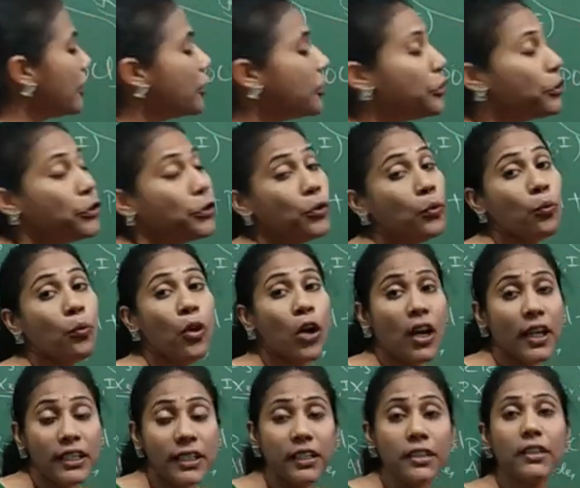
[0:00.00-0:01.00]
You
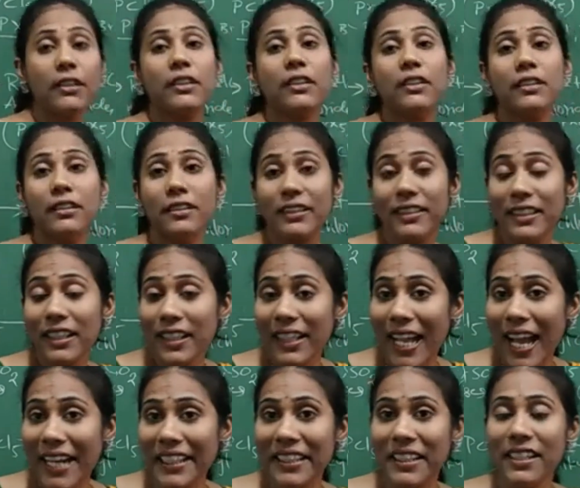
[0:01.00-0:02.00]
want the
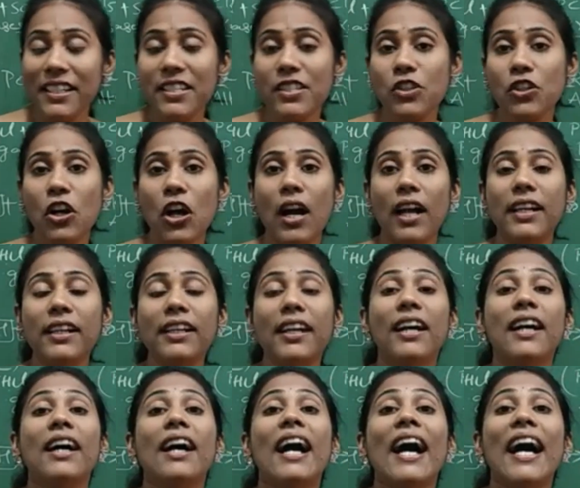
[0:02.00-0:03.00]
catalyst called
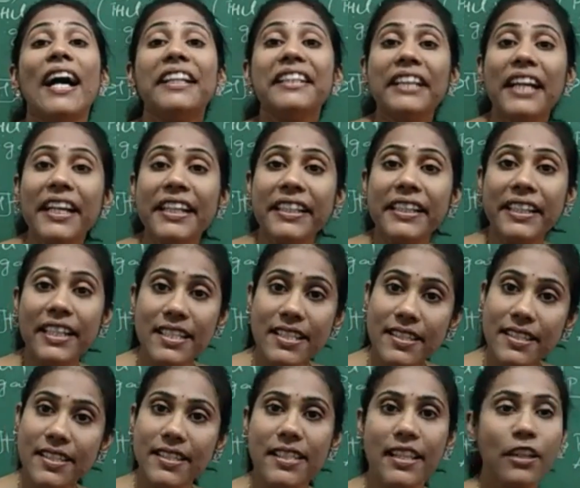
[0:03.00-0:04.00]

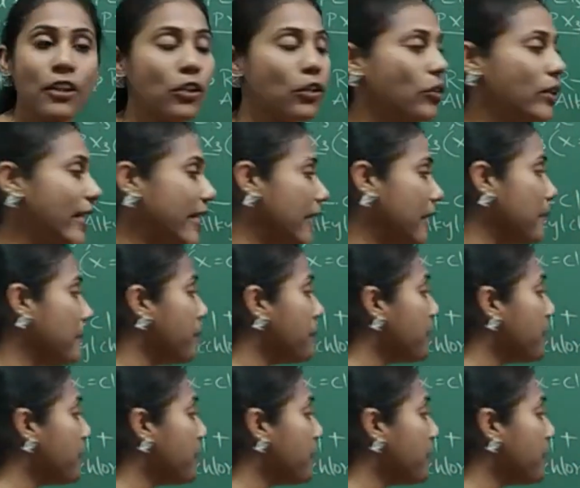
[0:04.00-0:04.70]
anhydrous zinc chloride.